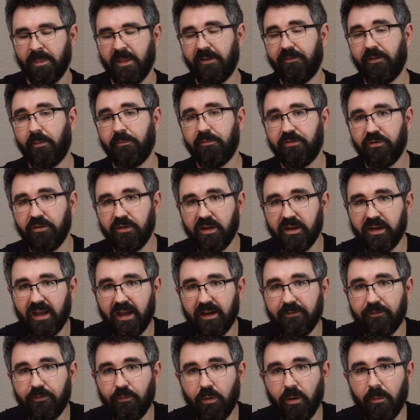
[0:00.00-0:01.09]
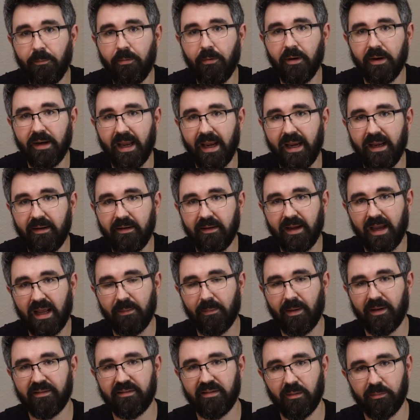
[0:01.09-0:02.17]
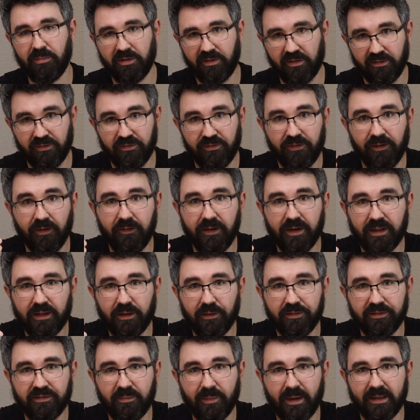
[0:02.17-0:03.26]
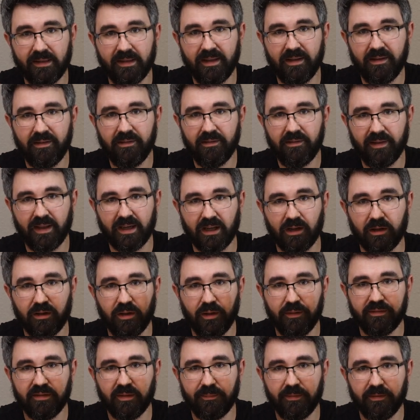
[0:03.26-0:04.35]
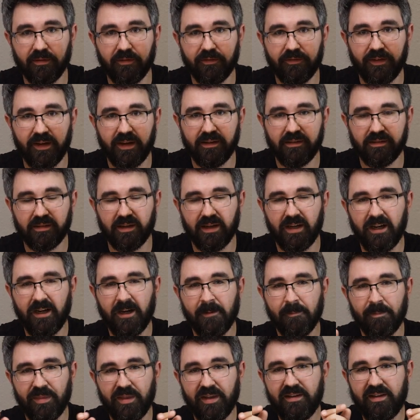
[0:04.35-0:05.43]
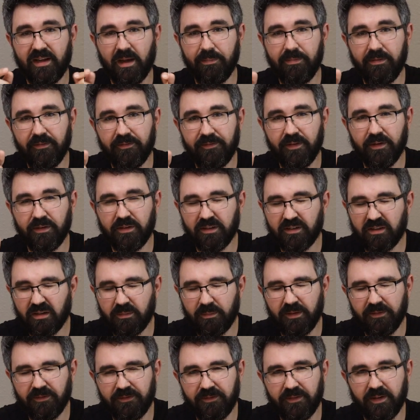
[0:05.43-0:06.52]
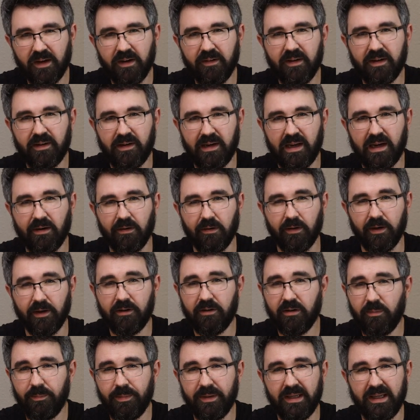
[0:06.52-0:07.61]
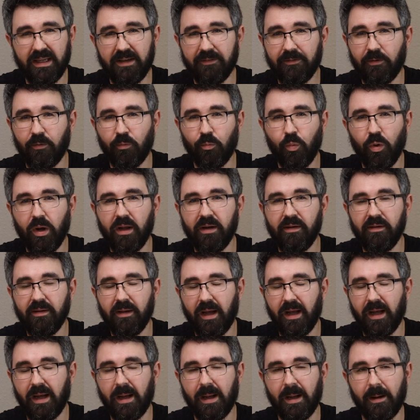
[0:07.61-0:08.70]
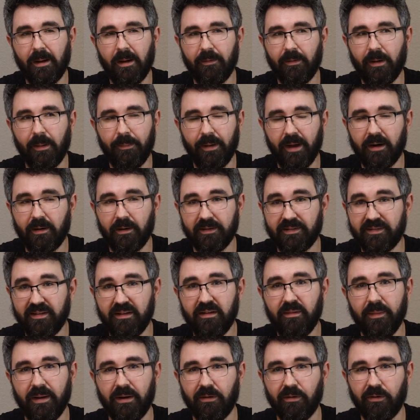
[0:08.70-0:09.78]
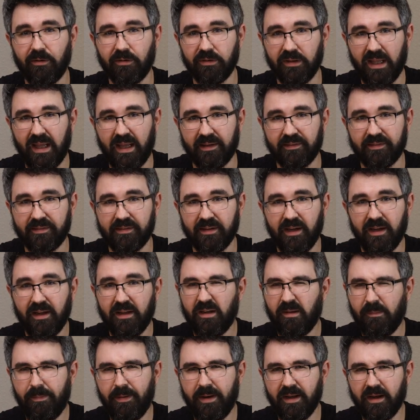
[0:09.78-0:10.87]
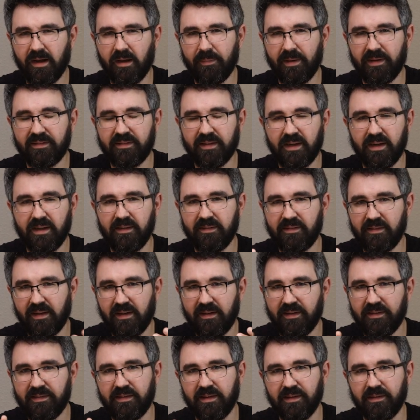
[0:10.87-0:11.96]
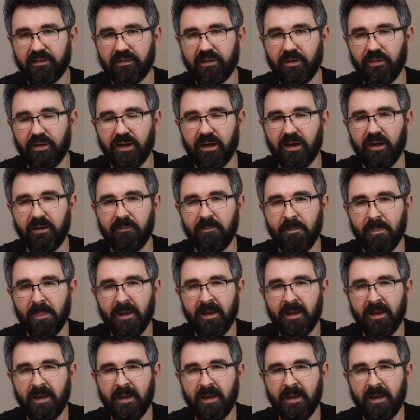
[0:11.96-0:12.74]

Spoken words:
If I'm shooting at f1.8 and my subject is very close to my lens, like a close-up of their face, the depth of field is going to be very narrow. It could be even about a centimeter or less, depending on my settings and the distance going on.